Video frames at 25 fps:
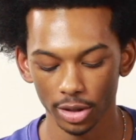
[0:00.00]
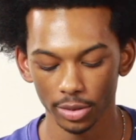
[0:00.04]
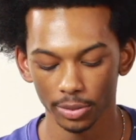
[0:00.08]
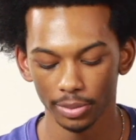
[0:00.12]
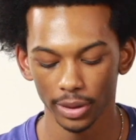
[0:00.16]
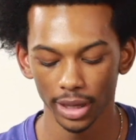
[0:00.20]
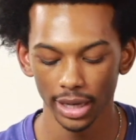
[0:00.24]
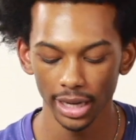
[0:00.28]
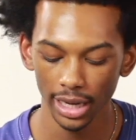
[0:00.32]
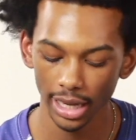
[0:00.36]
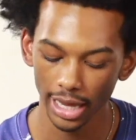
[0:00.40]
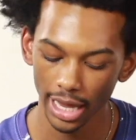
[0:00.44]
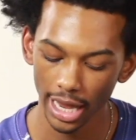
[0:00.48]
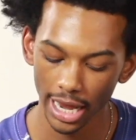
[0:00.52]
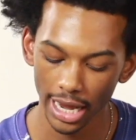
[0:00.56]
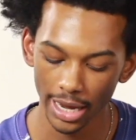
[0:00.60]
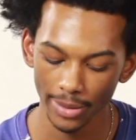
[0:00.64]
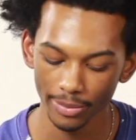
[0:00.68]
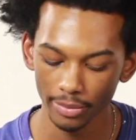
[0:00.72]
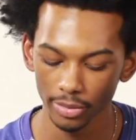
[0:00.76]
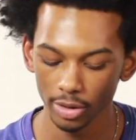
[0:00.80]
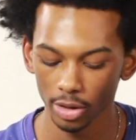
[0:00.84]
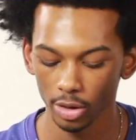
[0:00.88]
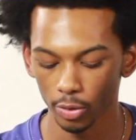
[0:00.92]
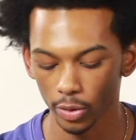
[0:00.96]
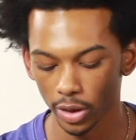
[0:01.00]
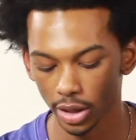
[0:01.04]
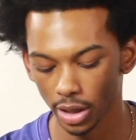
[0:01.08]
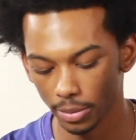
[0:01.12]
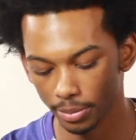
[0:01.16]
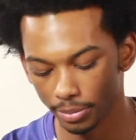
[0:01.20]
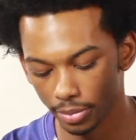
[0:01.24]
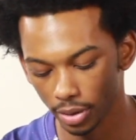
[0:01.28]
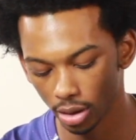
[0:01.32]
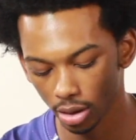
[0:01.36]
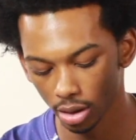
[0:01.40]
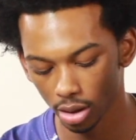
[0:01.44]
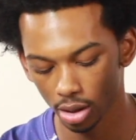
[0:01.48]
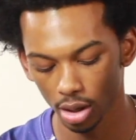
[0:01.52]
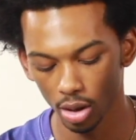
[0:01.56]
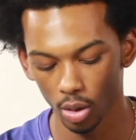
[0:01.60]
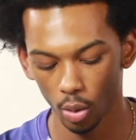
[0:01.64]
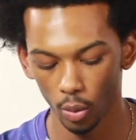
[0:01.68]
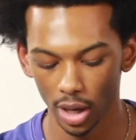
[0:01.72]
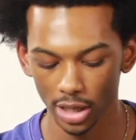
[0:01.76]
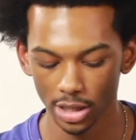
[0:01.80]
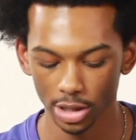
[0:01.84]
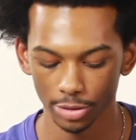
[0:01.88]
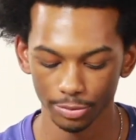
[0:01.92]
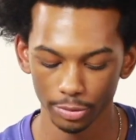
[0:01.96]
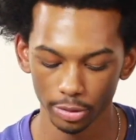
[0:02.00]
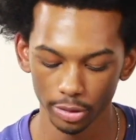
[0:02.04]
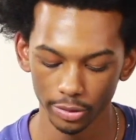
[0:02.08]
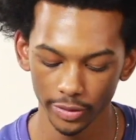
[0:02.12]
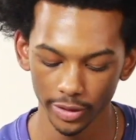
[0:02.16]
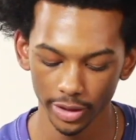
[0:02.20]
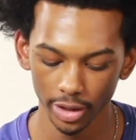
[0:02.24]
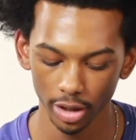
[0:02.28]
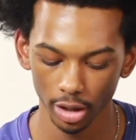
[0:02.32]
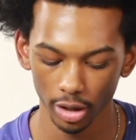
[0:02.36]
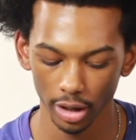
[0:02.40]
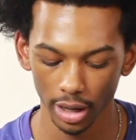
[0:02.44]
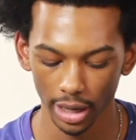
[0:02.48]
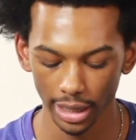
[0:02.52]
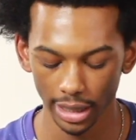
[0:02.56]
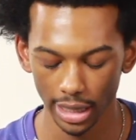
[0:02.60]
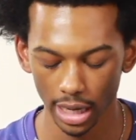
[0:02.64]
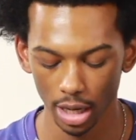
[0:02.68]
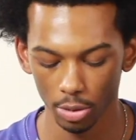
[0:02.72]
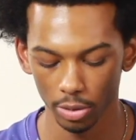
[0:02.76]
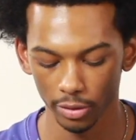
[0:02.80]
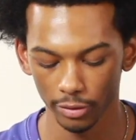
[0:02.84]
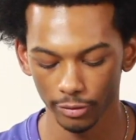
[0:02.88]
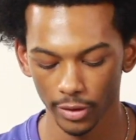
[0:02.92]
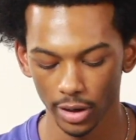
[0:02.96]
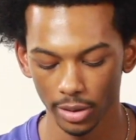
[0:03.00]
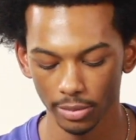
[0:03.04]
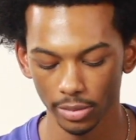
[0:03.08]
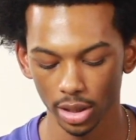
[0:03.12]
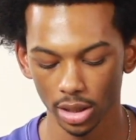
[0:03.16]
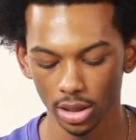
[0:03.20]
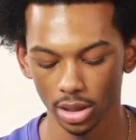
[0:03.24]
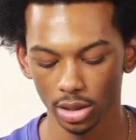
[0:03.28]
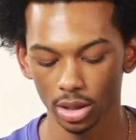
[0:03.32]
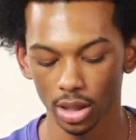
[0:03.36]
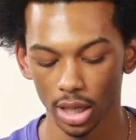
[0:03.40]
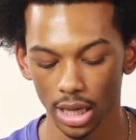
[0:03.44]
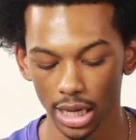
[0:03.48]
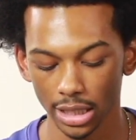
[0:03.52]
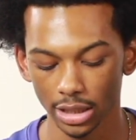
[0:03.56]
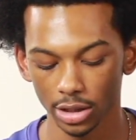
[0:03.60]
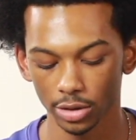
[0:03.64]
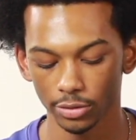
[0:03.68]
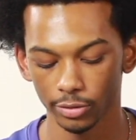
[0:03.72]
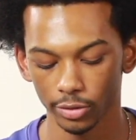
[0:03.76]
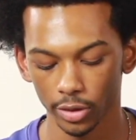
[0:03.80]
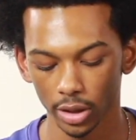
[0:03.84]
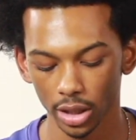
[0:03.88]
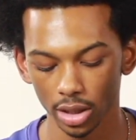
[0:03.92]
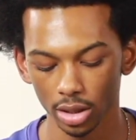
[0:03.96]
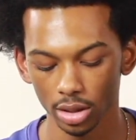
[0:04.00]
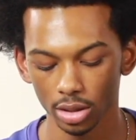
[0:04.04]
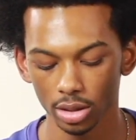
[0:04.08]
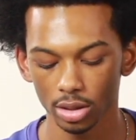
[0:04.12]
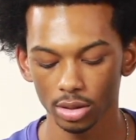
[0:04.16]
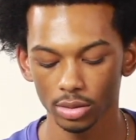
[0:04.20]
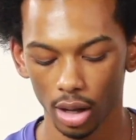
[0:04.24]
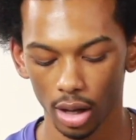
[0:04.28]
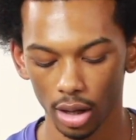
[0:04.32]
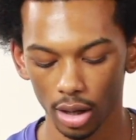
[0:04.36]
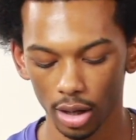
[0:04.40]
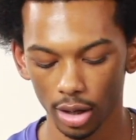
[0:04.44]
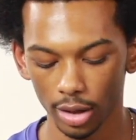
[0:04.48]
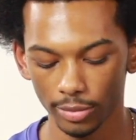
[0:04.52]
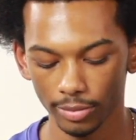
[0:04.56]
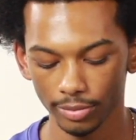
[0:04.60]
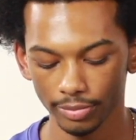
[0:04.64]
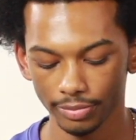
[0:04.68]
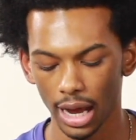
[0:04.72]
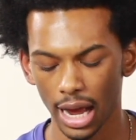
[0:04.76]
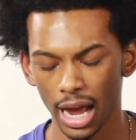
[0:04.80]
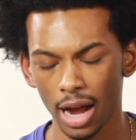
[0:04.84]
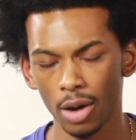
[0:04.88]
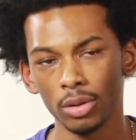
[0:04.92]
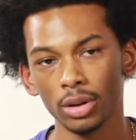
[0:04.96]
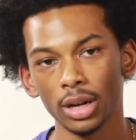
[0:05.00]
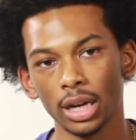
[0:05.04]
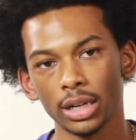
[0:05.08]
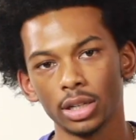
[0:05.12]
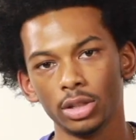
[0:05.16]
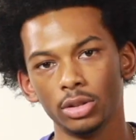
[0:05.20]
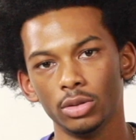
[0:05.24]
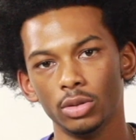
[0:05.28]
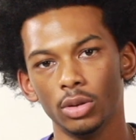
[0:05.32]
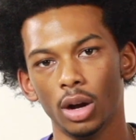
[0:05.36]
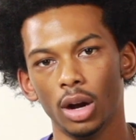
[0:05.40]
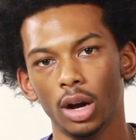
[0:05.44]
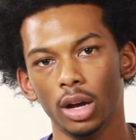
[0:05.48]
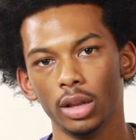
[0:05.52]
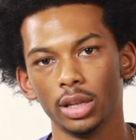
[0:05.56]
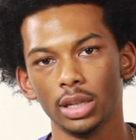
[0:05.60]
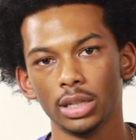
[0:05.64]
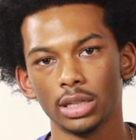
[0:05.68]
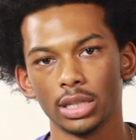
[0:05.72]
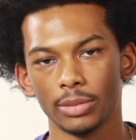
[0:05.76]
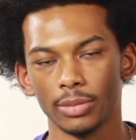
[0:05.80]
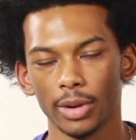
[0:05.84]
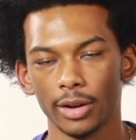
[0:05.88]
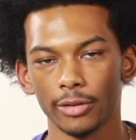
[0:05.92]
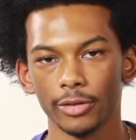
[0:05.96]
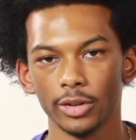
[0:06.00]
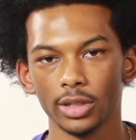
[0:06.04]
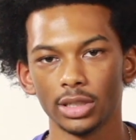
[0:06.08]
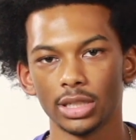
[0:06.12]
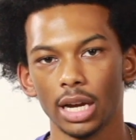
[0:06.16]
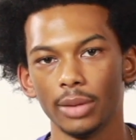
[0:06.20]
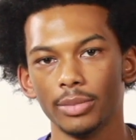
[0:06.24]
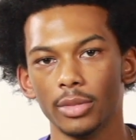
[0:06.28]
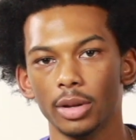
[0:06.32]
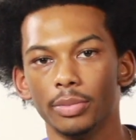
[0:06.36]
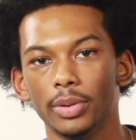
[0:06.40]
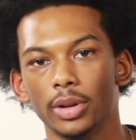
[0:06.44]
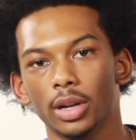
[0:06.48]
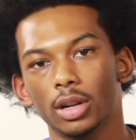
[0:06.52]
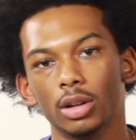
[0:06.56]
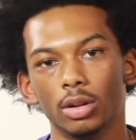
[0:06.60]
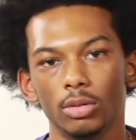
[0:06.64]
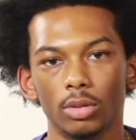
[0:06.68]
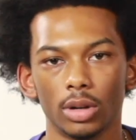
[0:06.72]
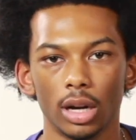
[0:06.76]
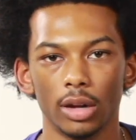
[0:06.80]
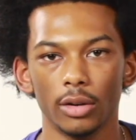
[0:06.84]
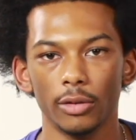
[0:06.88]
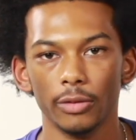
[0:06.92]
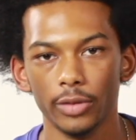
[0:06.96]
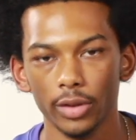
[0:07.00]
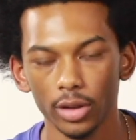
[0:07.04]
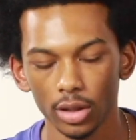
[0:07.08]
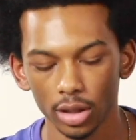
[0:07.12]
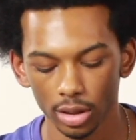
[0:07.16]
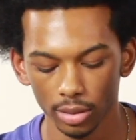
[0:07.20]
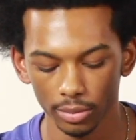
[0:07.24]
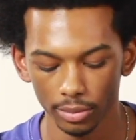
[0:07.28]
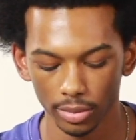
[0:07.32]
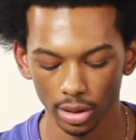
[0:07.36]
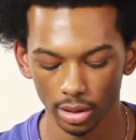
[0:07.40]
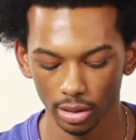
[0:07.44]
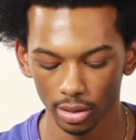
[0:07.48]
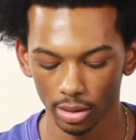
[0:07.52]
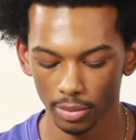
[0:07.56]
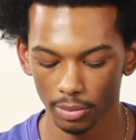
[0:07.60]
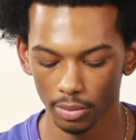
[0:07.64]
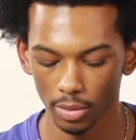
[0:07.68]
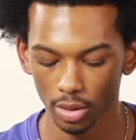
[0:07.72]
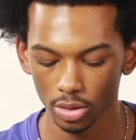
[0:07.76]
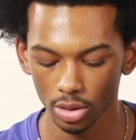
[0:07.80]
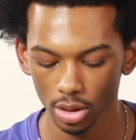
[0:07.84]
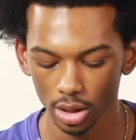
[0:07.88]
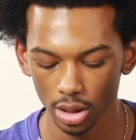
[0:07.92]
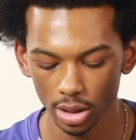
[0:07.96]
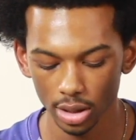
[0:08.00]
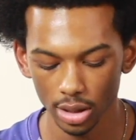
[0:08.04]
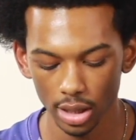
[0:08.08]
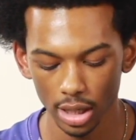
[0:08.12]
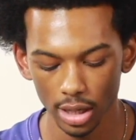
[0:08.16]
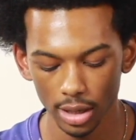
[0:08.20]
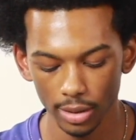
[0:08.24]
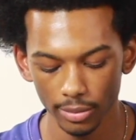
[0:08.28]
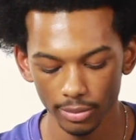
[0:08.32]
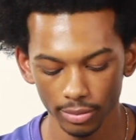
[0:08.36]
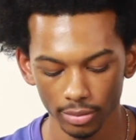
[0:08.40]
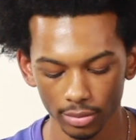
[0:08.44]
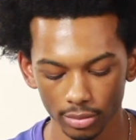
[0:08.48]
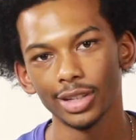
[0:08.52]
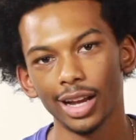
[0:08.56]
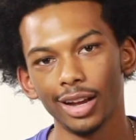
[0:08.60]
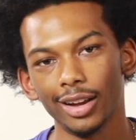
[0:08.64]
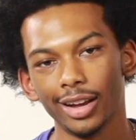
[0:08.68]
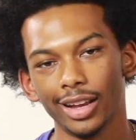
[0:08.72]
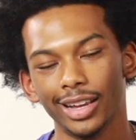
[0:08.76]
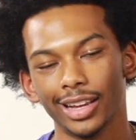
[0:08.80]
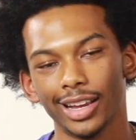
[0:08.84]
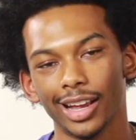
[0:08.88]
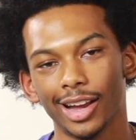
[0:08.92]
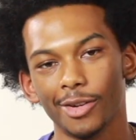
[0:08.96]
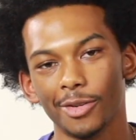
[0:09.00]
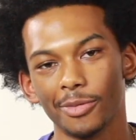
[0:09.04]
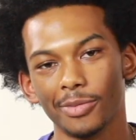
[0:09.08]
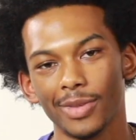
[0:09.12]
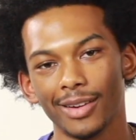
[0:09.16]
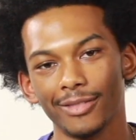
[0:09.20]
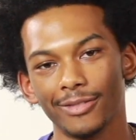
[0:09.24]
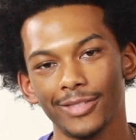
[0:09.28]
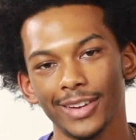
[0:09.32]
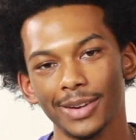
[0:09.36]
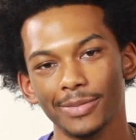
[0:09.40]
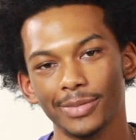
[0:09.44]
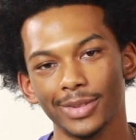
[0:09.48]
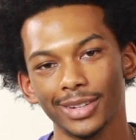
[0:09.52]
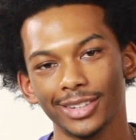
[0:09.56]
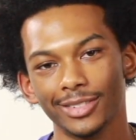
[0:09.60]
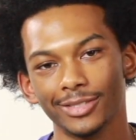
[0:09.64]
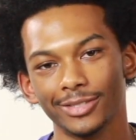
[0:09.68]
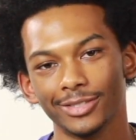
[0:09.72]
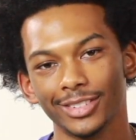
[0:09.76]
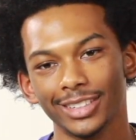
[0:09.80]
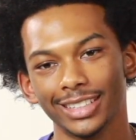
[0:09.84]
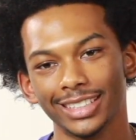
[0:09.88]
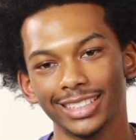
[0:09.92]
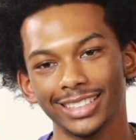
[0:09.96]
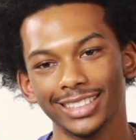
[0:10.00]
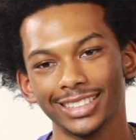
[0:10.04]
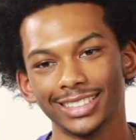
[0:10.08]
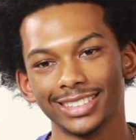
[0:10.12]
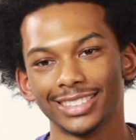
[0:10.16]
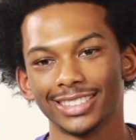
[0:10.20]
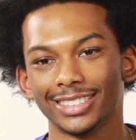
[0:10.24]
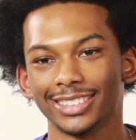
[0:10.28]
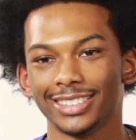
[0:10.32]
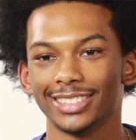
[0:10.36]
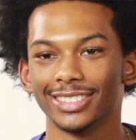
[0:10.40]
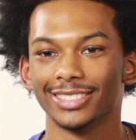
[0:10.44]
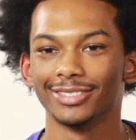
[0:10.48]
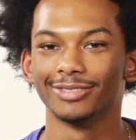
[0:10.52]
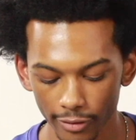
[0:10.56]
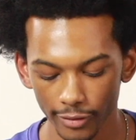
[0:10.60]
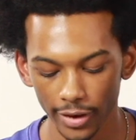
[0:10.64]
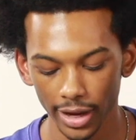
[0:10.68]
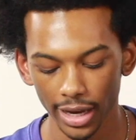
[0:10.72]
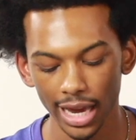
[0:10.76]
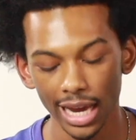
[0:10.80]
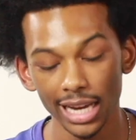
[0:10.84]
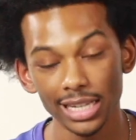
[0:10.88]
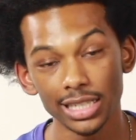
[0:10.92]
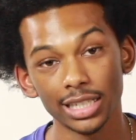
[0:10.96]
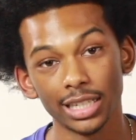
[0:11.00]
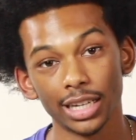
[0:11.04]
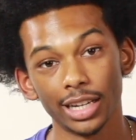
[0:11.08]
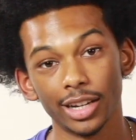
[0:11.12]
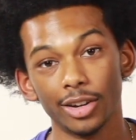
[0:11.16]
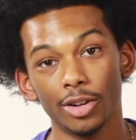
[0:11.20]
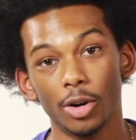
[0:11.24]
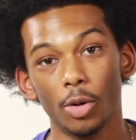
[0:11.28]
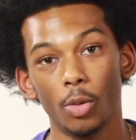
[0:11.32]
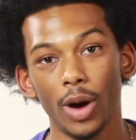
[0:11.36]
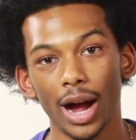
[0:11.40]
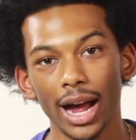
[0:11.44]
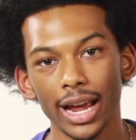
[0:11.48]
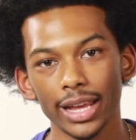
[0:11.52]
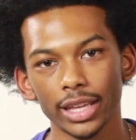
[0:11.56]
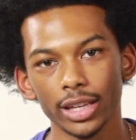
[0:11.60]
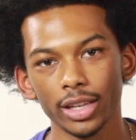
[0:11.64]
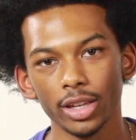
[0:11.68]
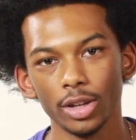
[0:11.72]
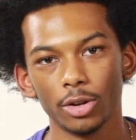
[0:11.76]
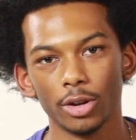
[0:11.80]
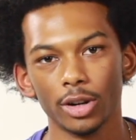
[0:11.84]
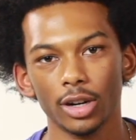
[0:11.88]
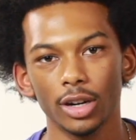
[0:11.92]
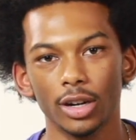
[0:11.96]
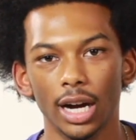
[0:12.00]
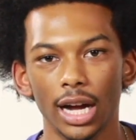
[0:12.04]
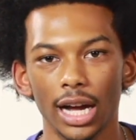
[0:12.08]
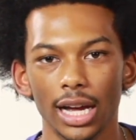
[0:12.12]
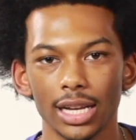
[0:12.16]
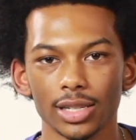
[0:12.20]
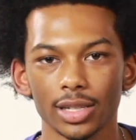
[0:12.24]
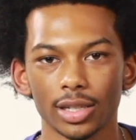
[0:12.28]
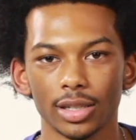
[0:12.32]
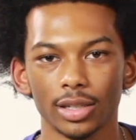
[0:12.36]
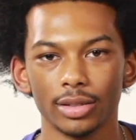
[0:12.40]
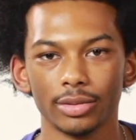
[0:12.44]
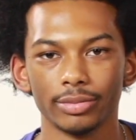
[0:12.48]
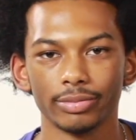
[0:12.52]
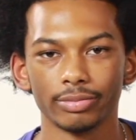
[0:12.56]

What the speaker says: play a game, read a book, watch a movie, or hang out with family/friends? I would like to do all these in my free time depending on what I'm feeling, but most of the time, I'll hang out with my family and friends. Vacation in Hawaii or Alaska?